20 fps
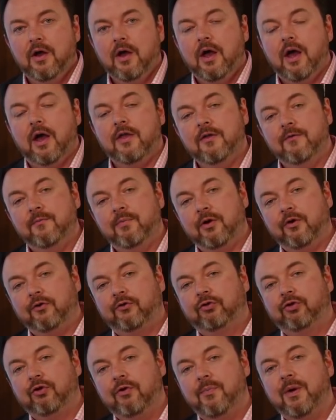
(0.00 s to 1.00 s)
and they've bought a
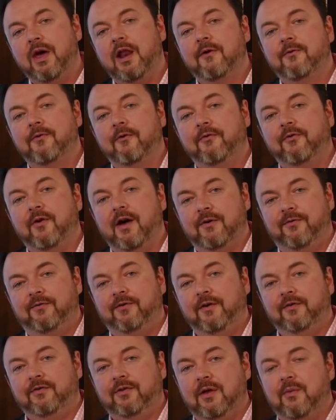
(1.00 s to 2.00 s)
2-bedder for
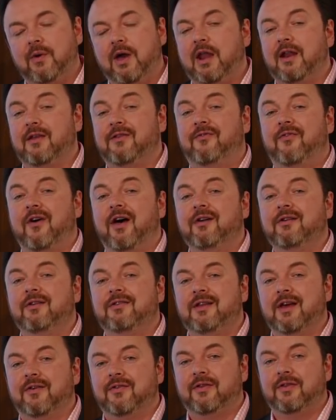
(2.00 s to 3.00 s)
$550. We had it
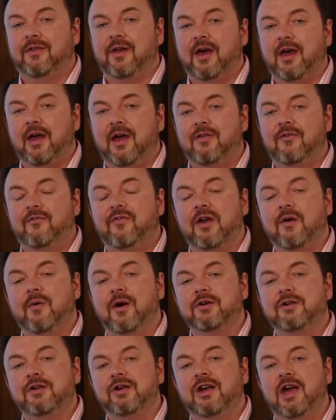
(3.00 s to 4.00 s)
valued the other day and the
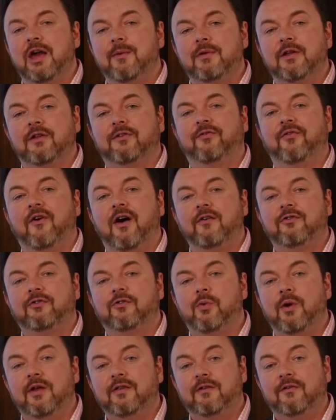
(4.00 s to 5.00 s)
valuation came in at
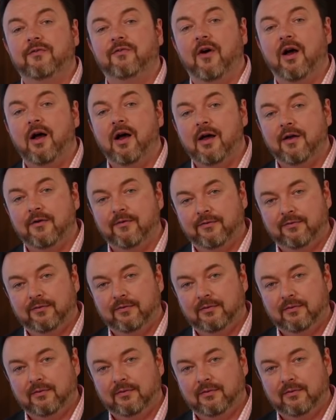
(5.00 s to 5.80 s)
$525.